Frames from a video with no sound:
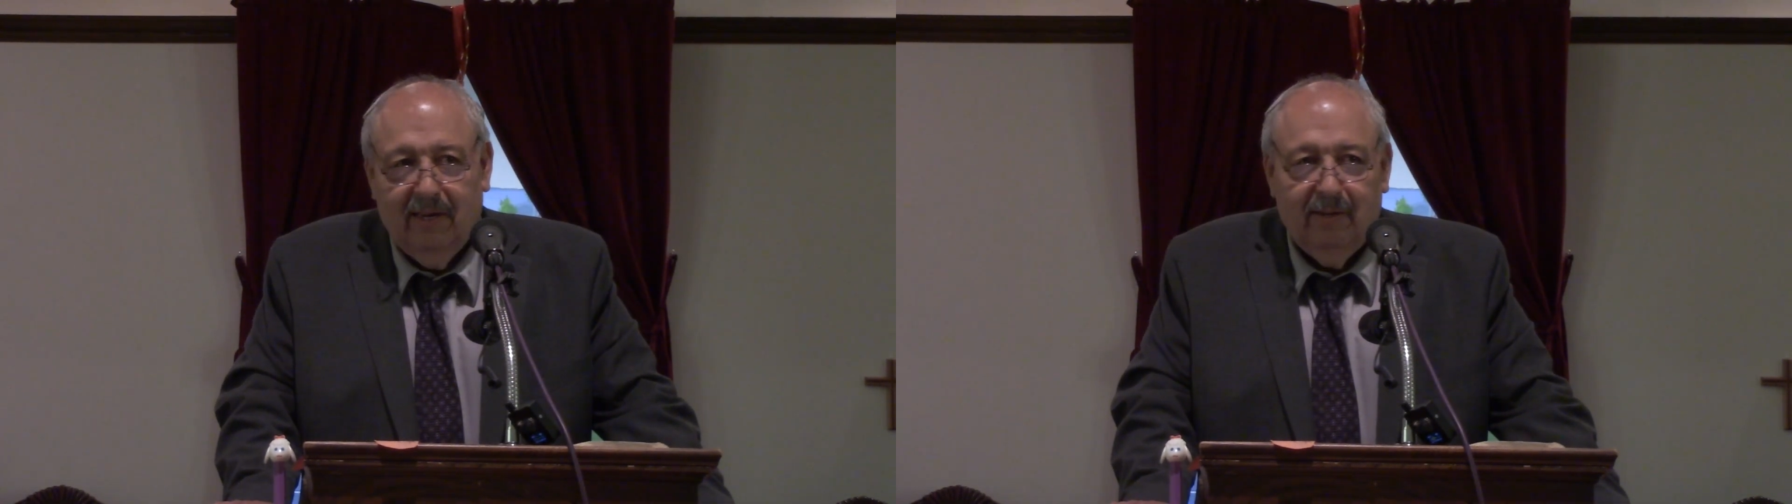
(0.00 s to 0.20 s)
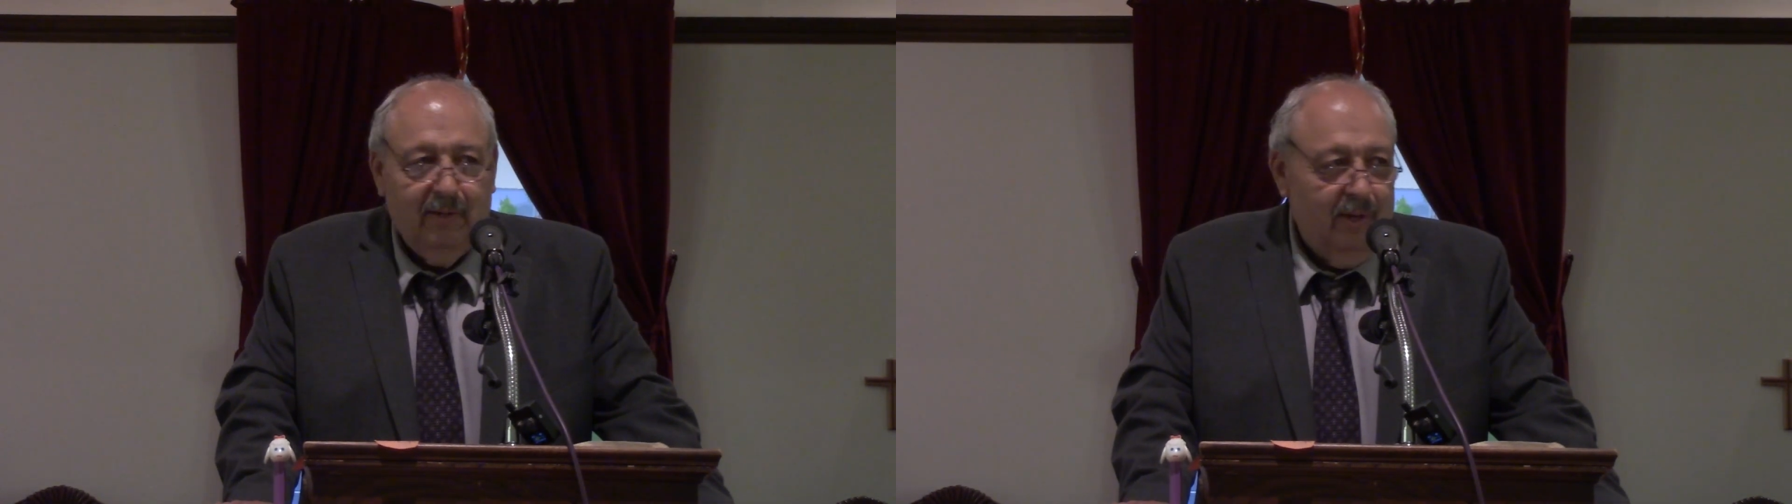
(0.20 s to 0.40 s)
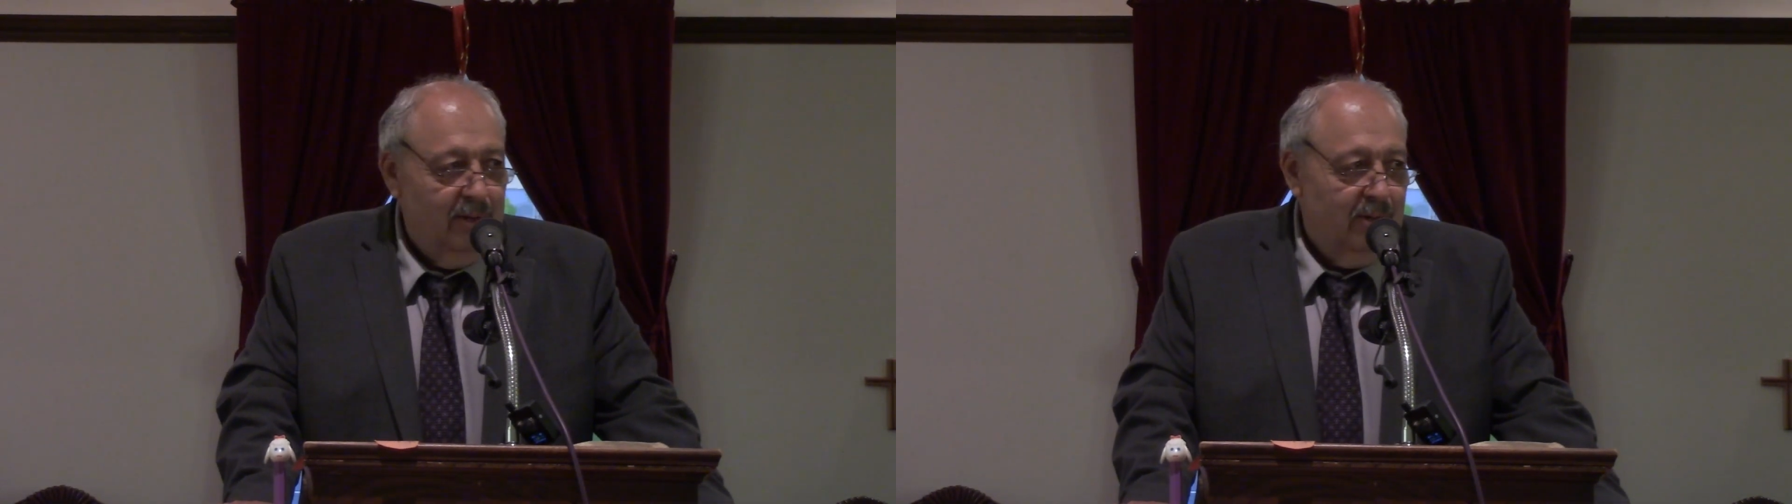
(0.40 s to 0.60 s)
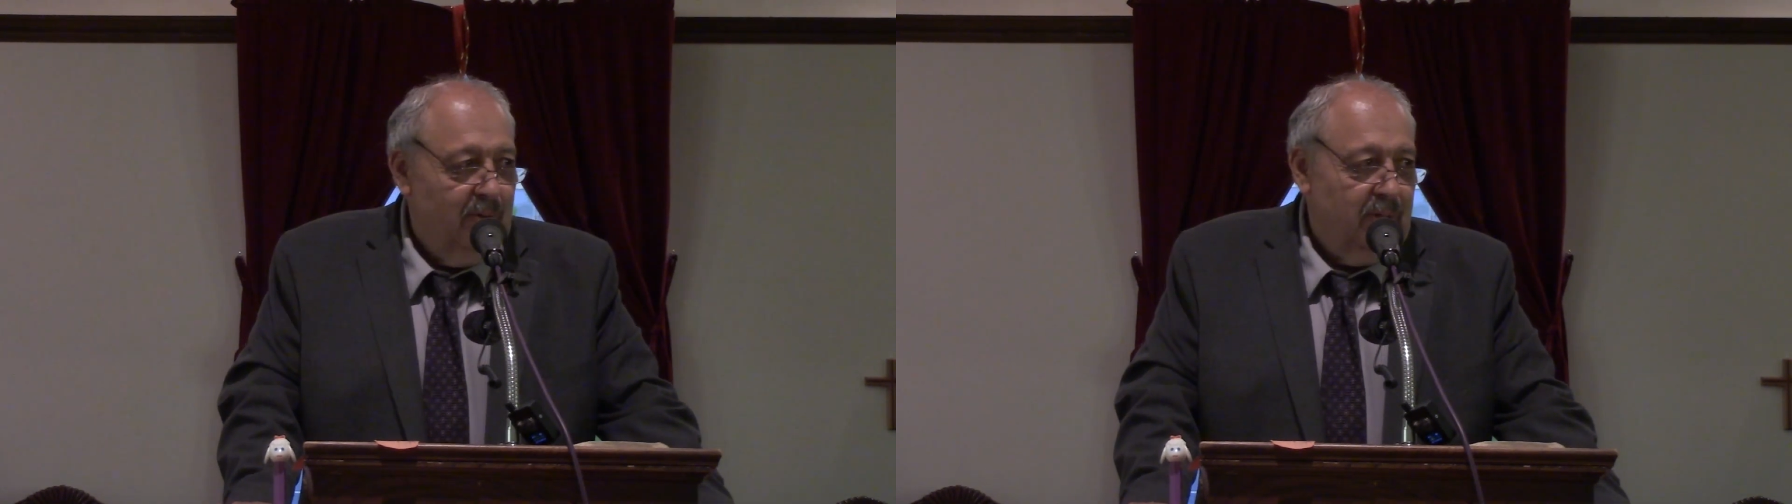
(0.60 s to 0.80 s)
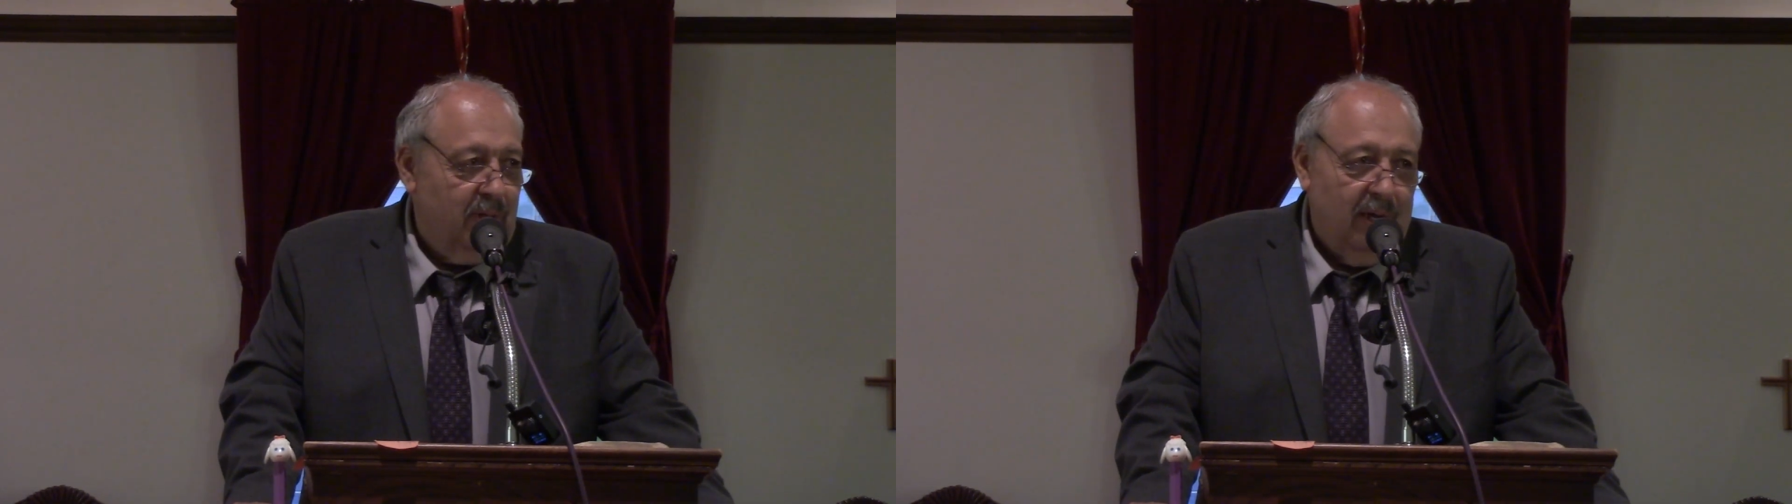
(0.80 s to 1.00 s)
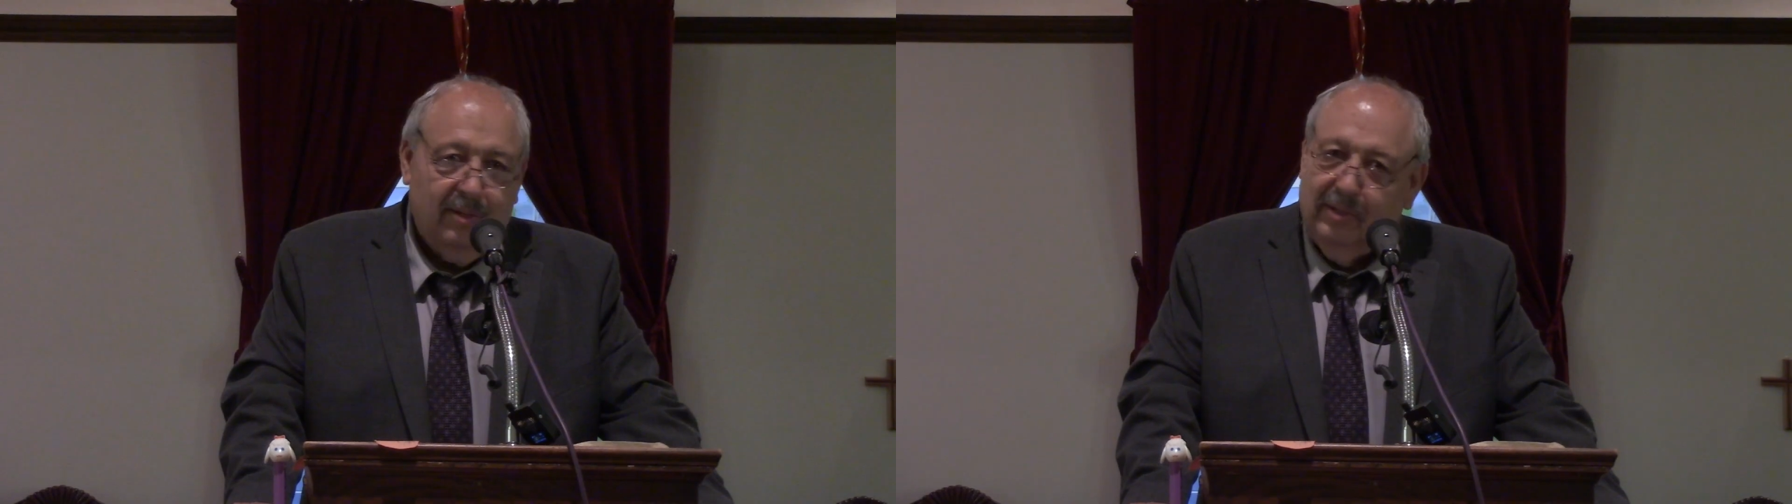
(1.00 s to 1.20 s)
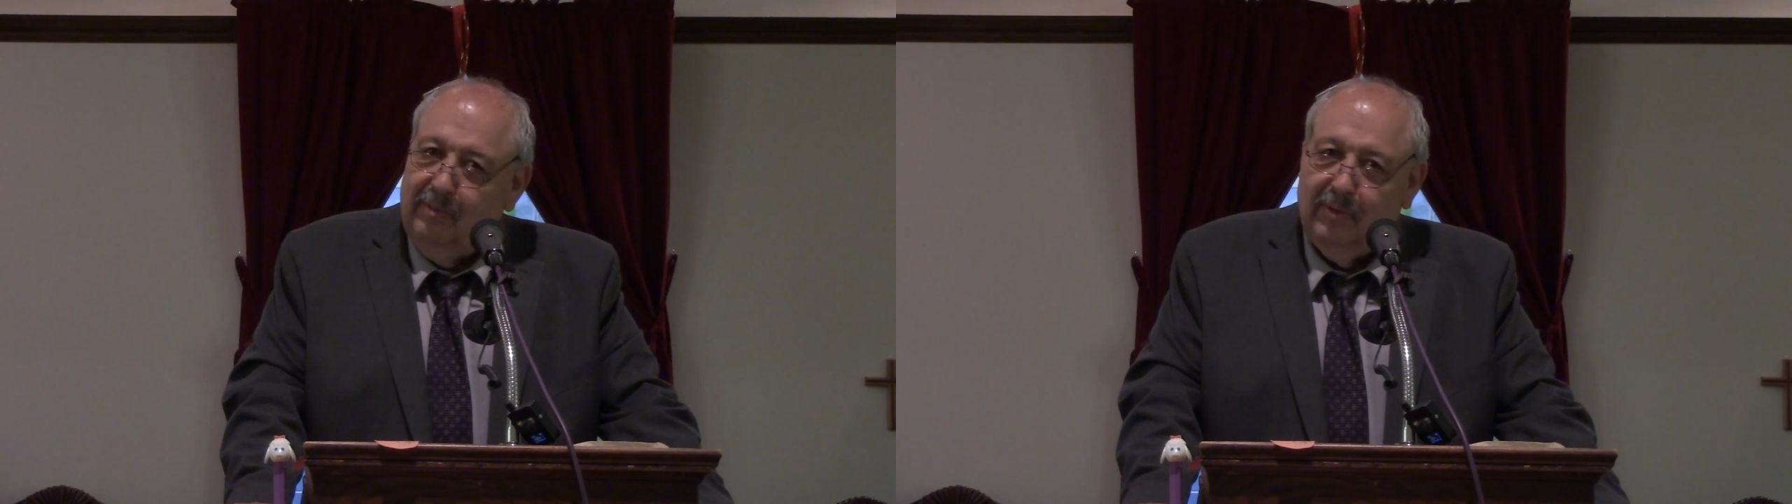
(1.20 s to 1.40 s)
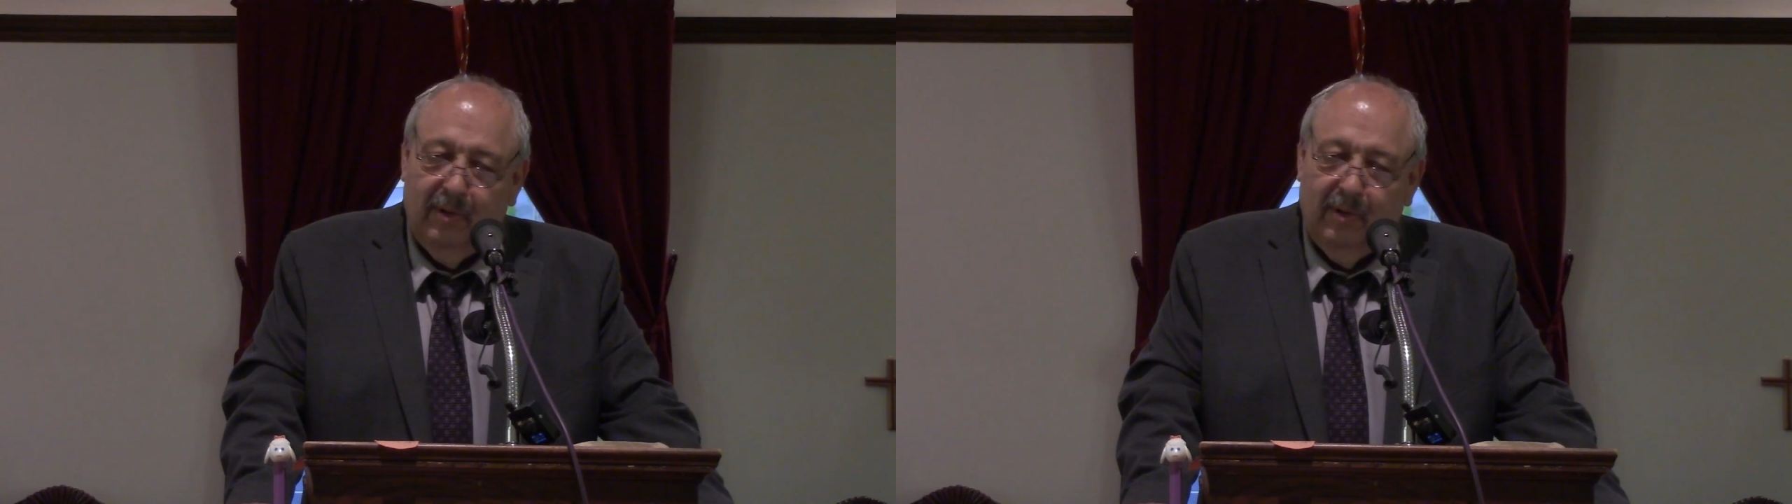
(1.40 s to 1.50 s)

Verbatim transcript: in in Jewish customs.